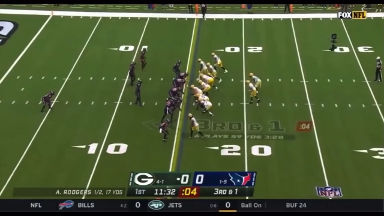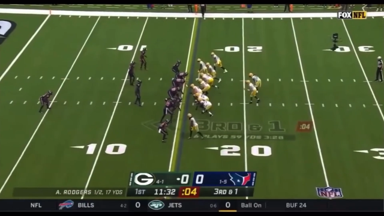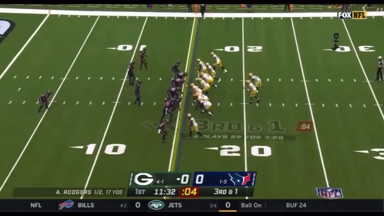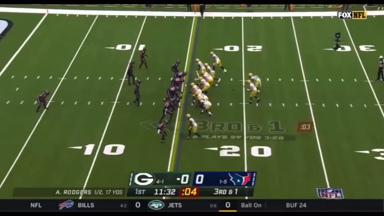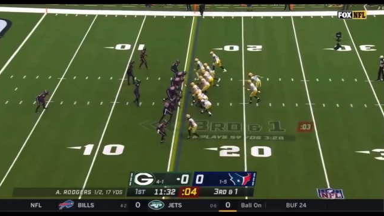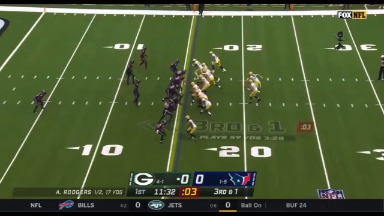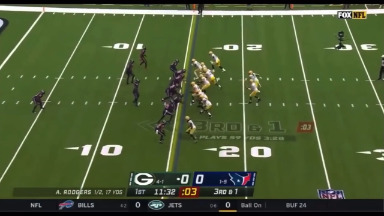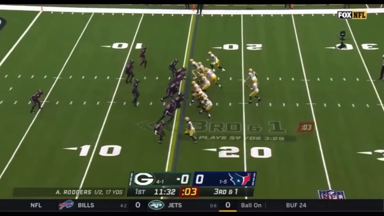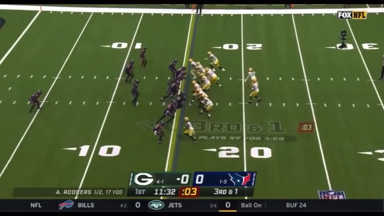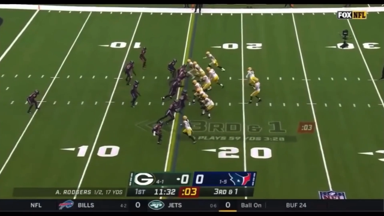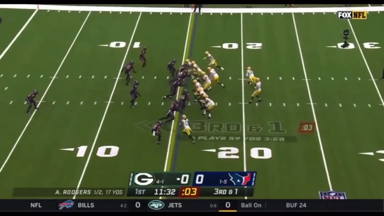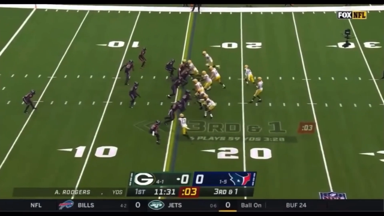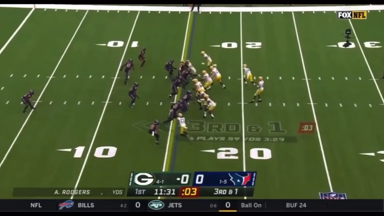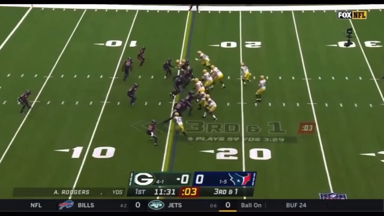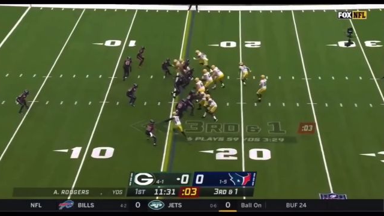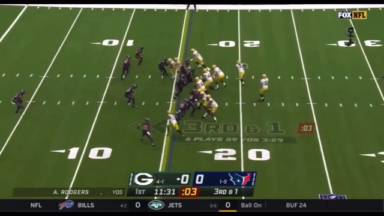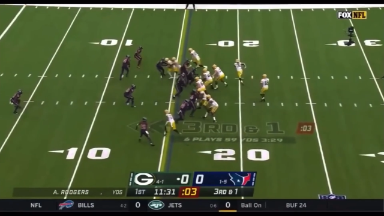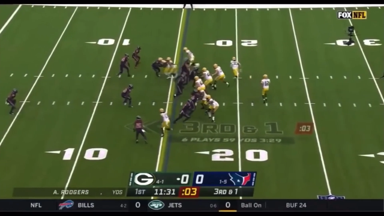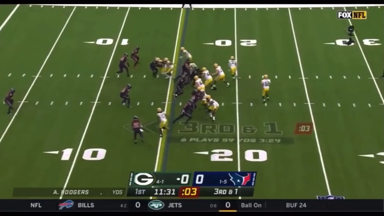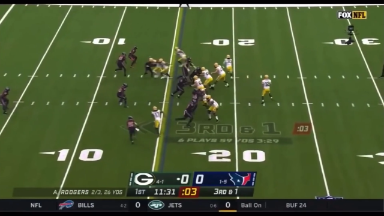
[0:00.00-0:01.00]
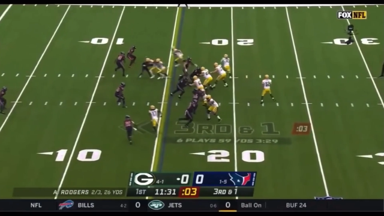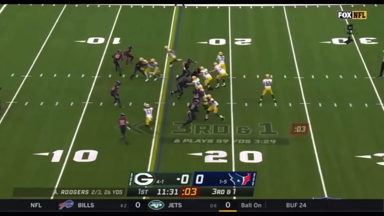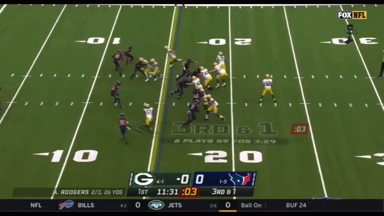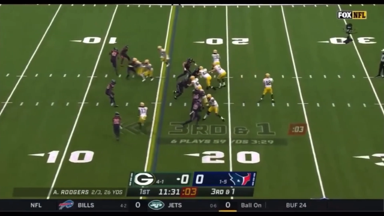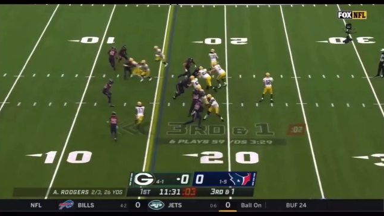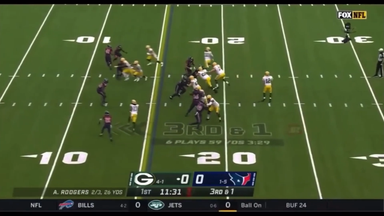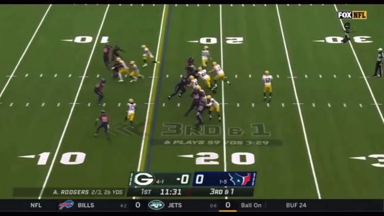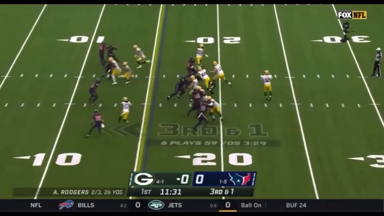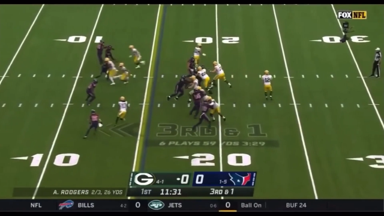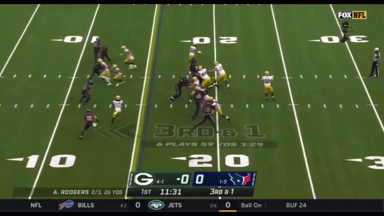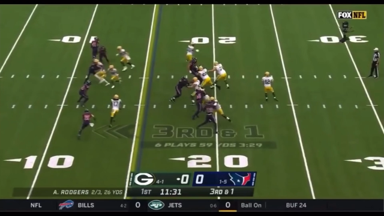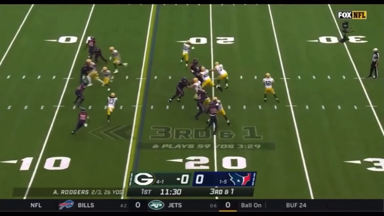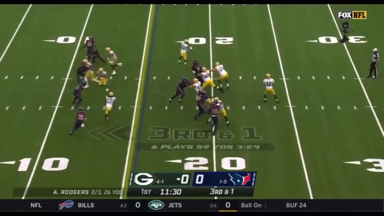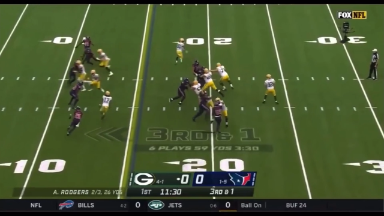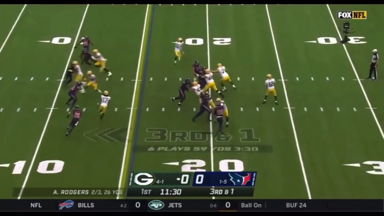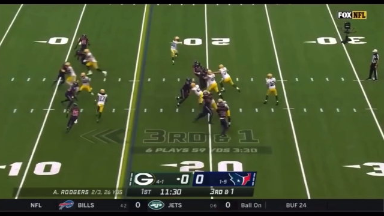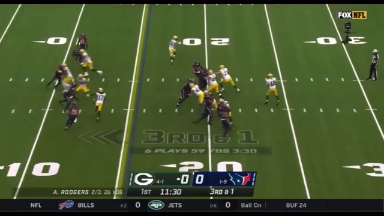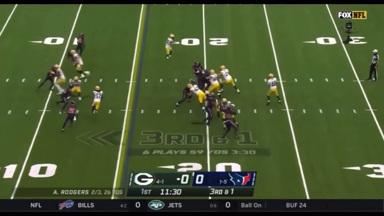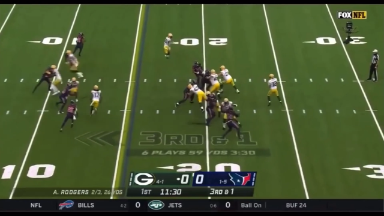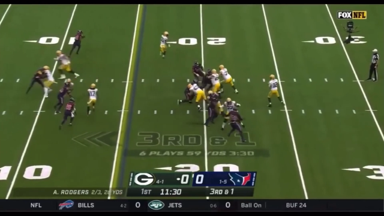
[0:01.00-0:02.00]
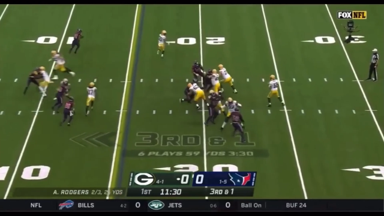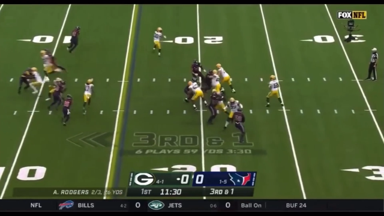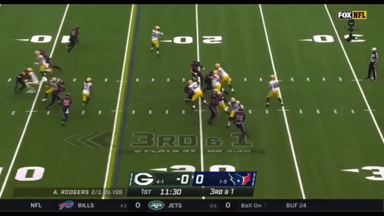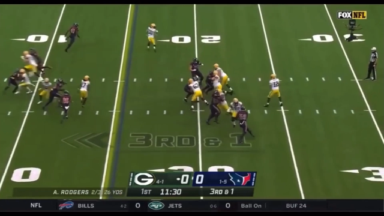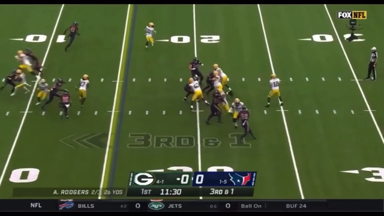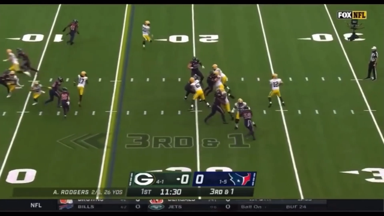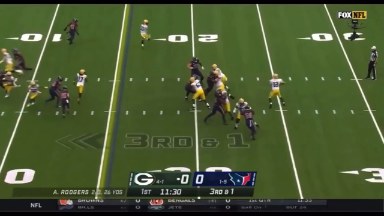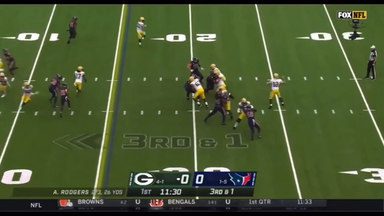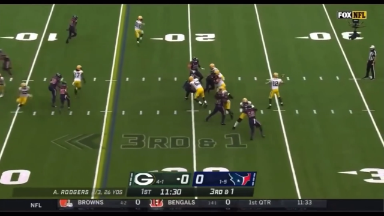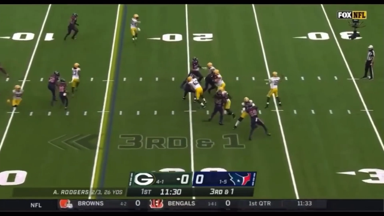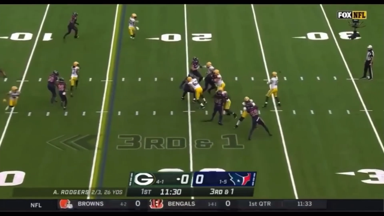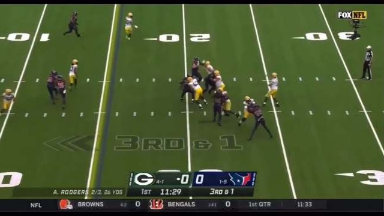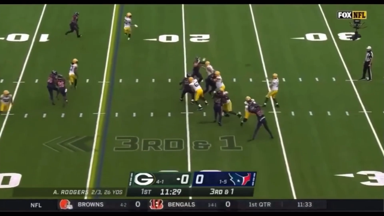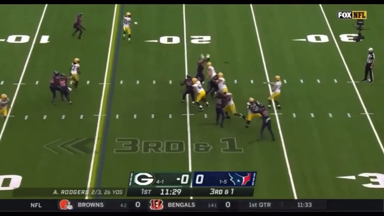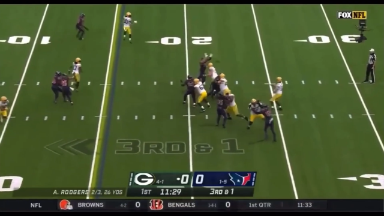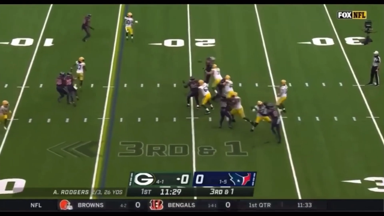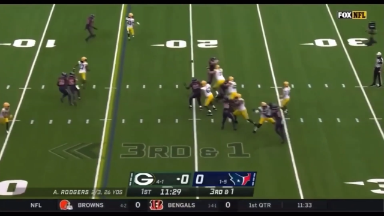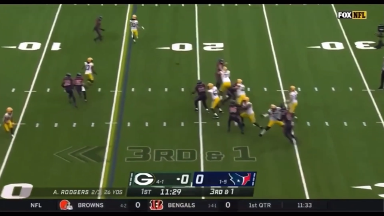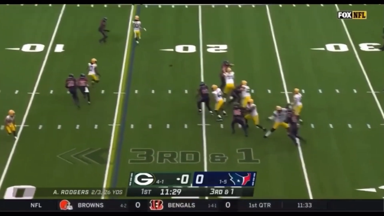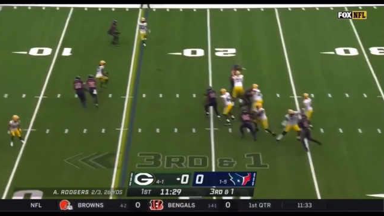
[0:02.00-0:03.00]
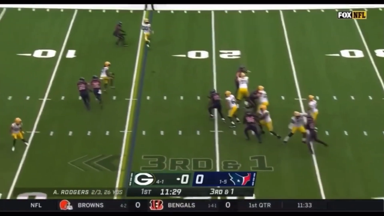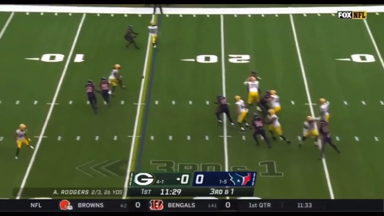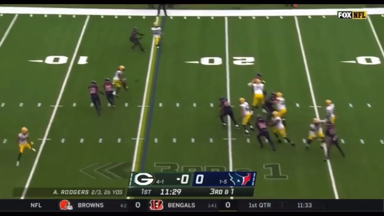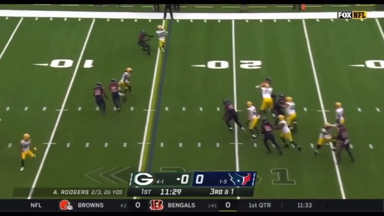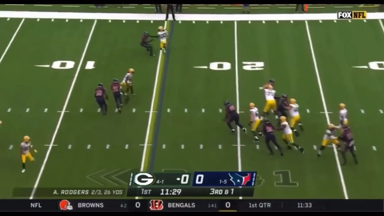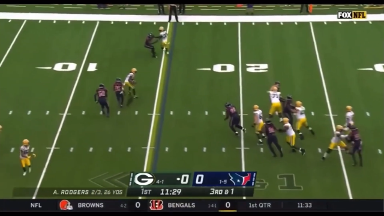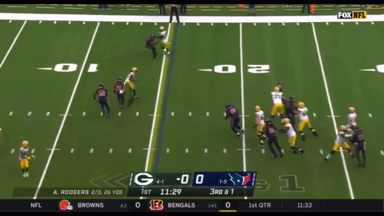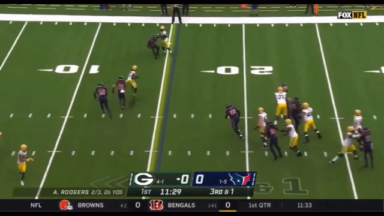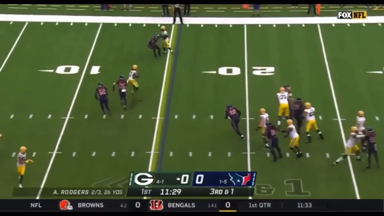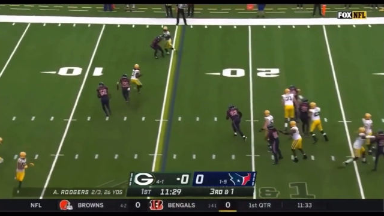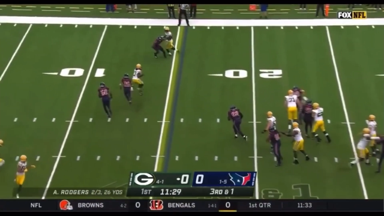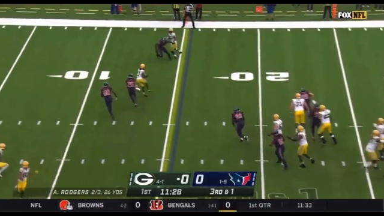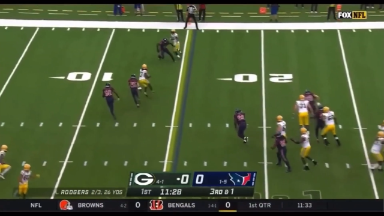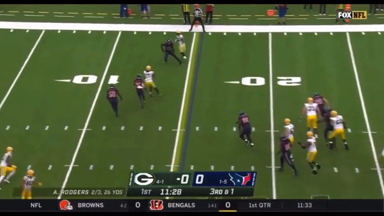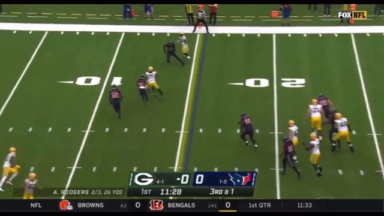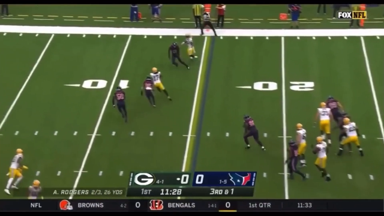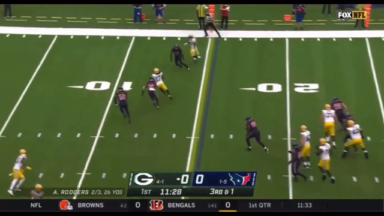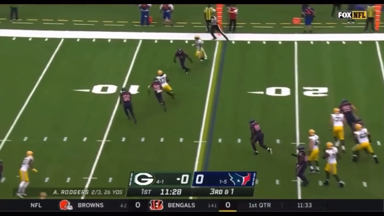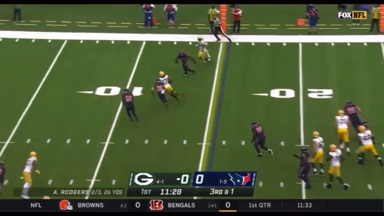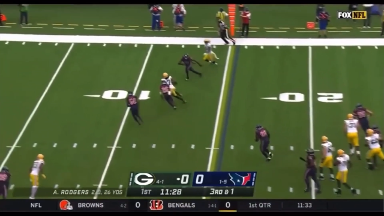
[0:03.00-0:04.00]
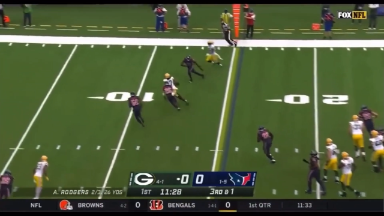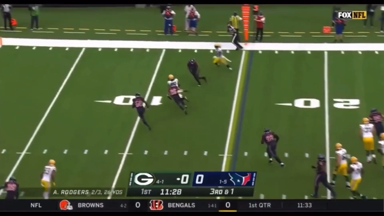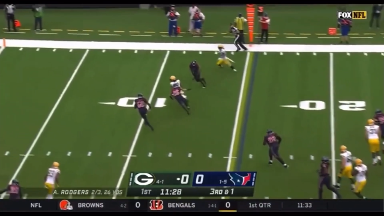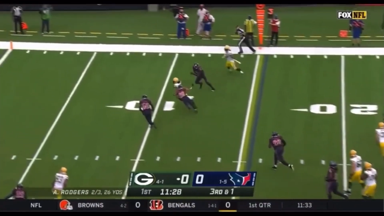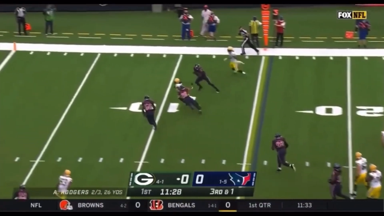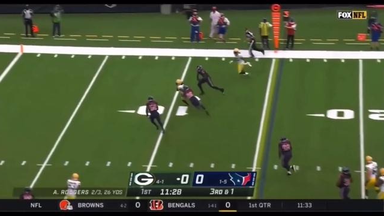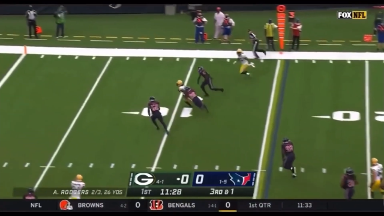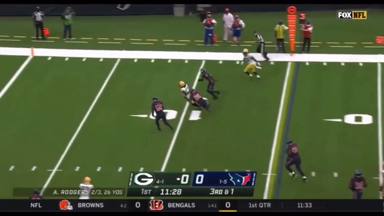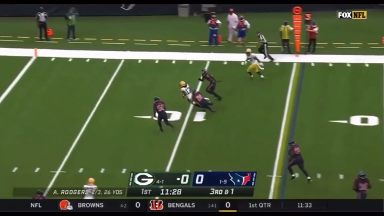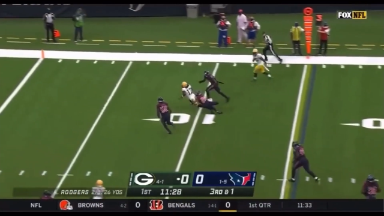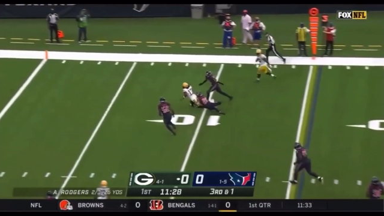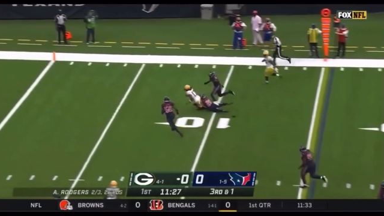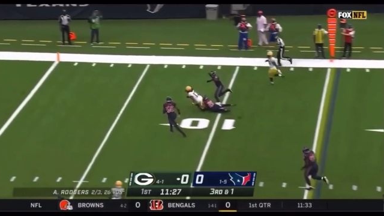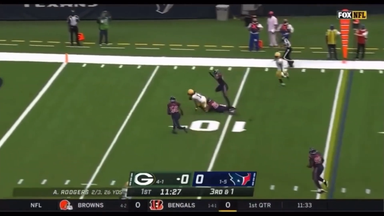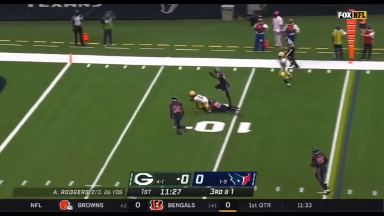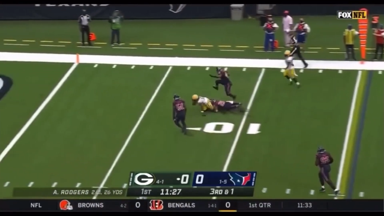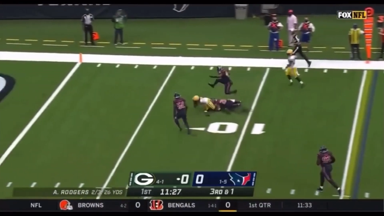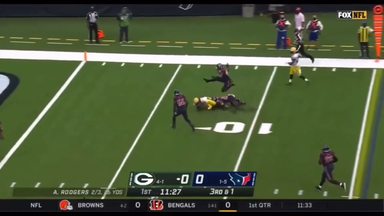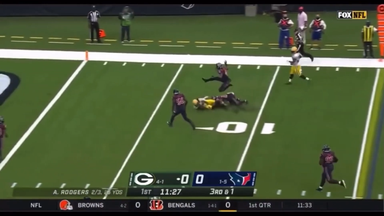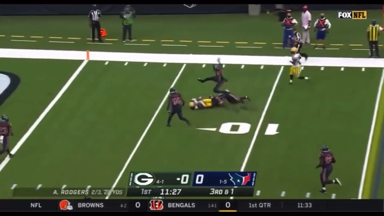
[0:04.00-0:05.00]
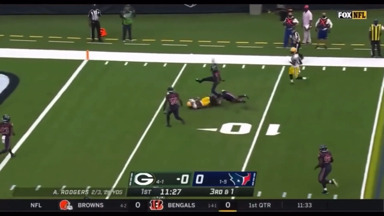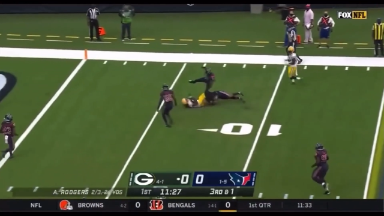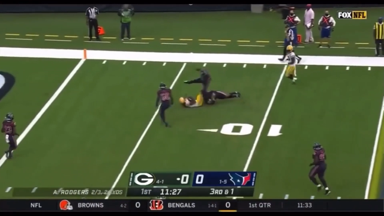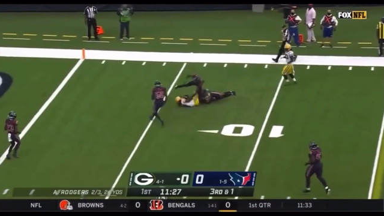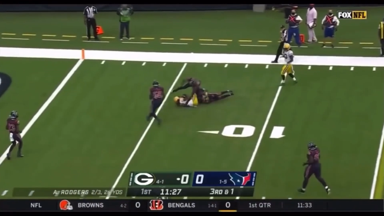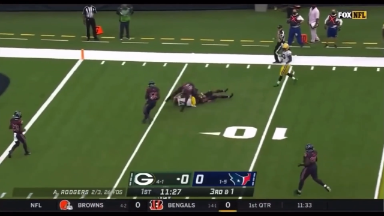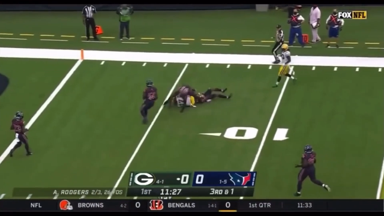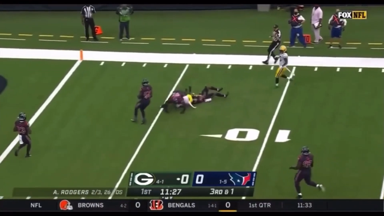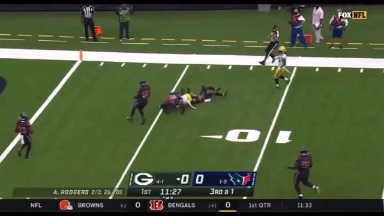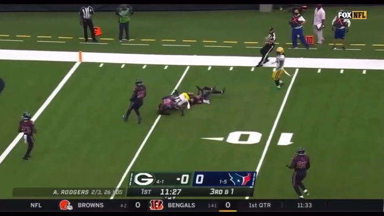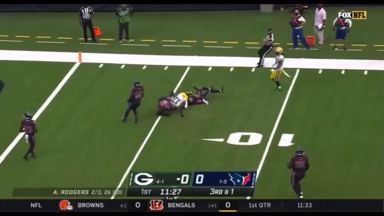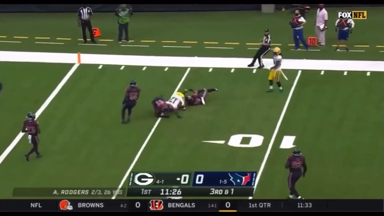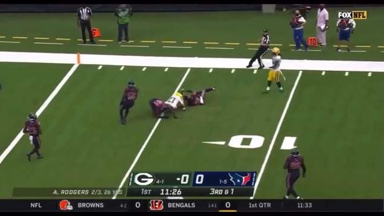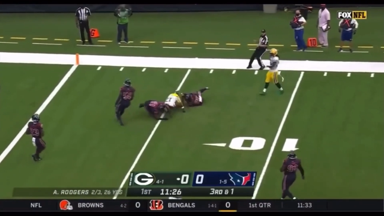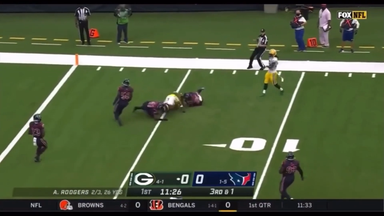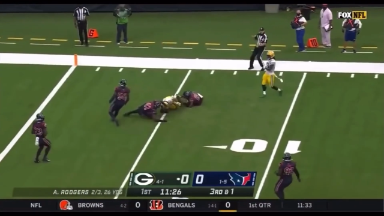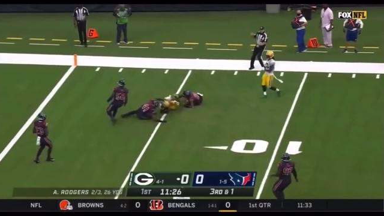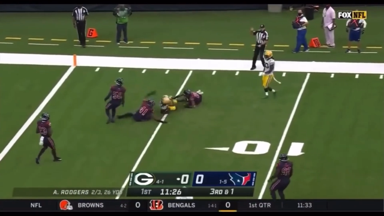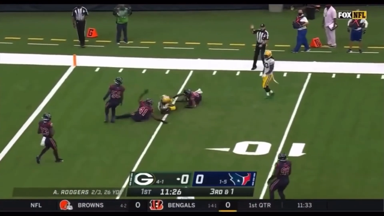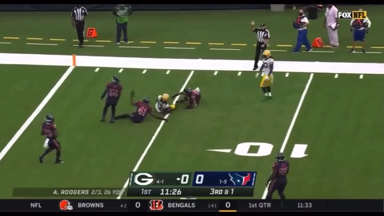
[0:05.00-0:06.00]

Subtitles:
Nobody's mouth can be seen.